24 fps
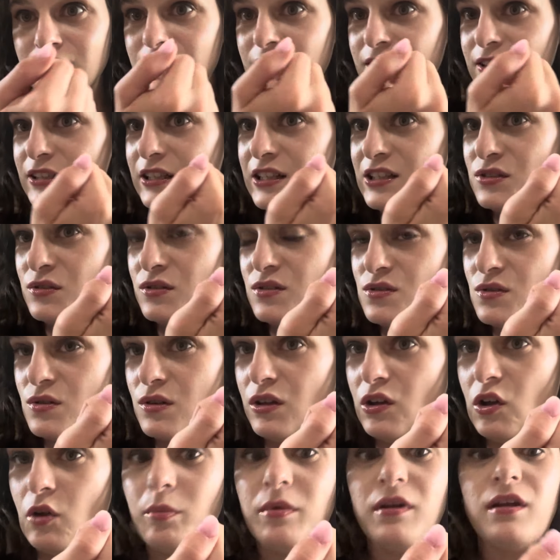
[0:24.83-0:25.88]
These ones are a
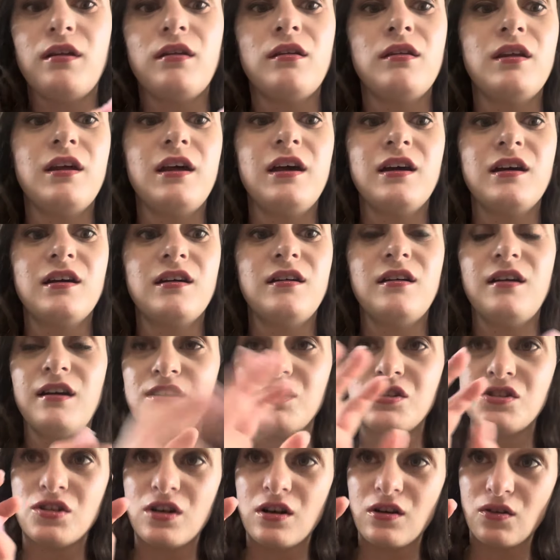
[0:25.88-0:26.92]
little bit thick. I
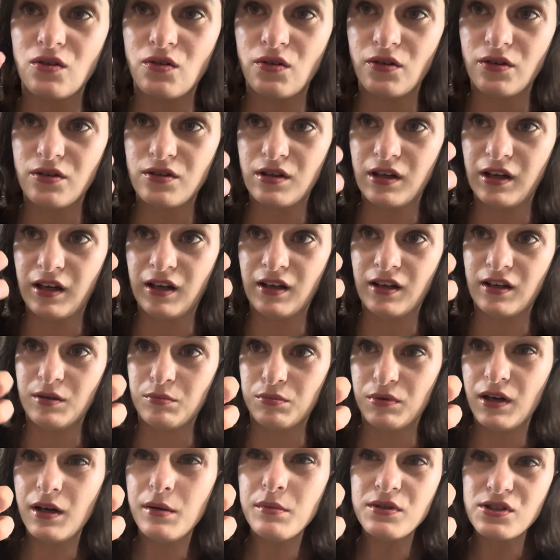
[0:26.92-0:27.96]
struggled and I
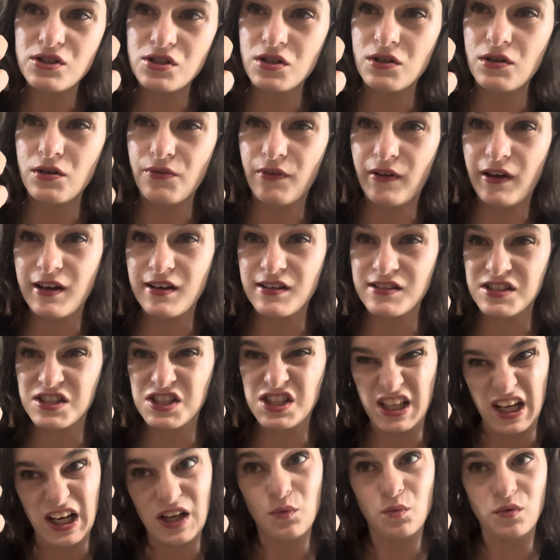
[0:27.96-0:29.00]
probably should have had a
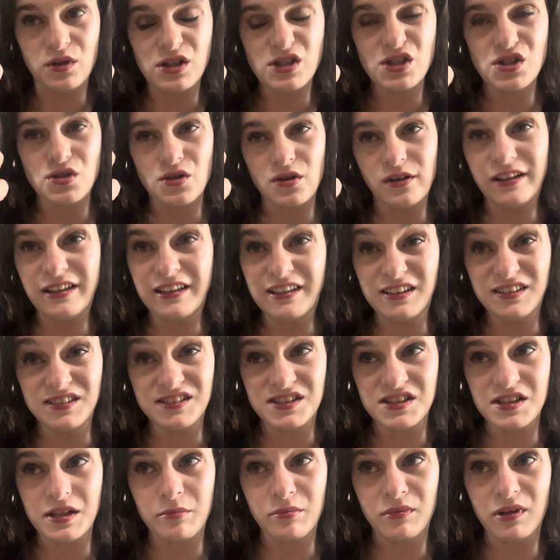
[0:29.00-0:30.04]
sandwich or eaten
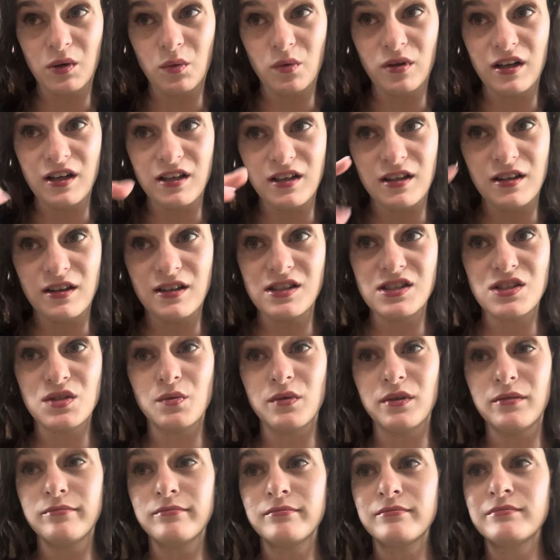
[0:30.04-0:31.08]
something when I did this
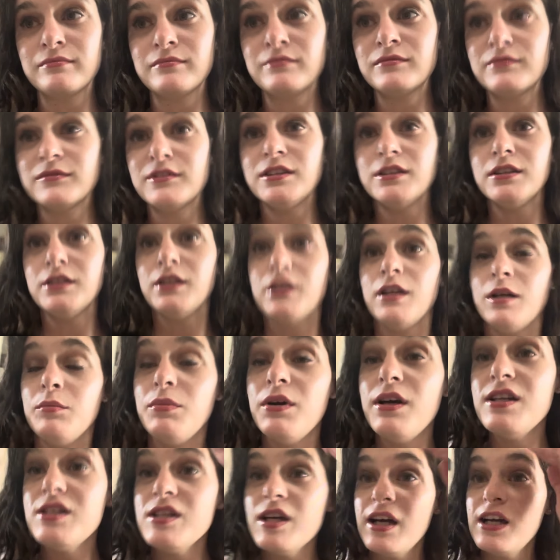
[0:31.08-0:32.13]
one.
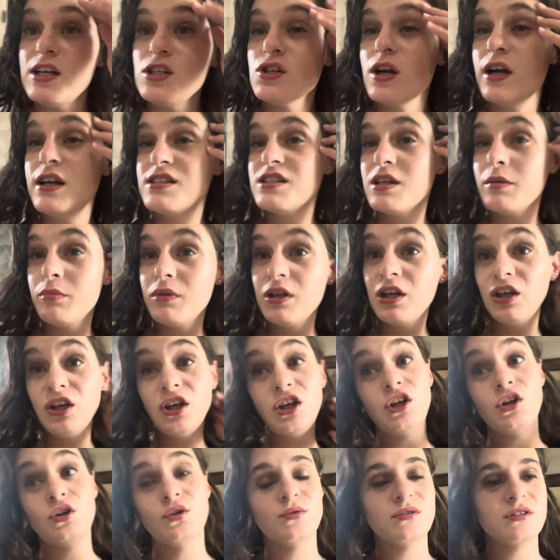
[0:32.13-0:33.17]
But I tried something
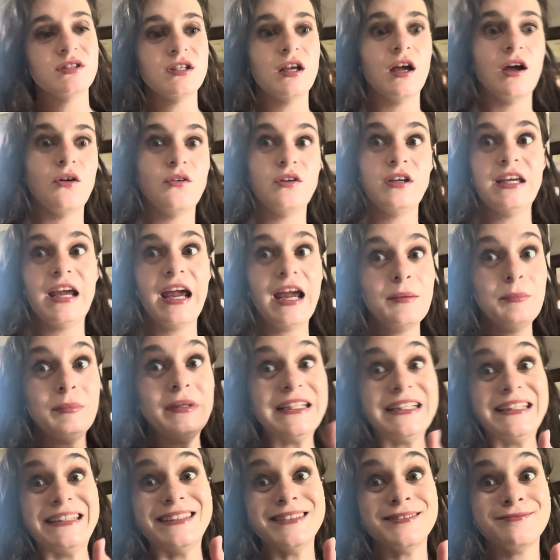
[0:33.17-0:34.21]
new, so yay
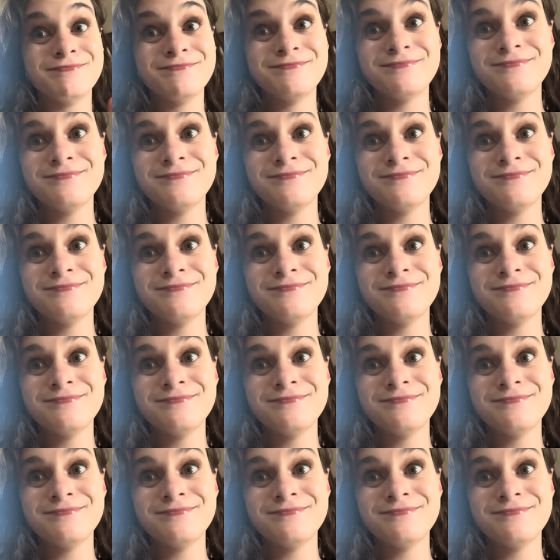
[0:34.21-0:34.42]
me.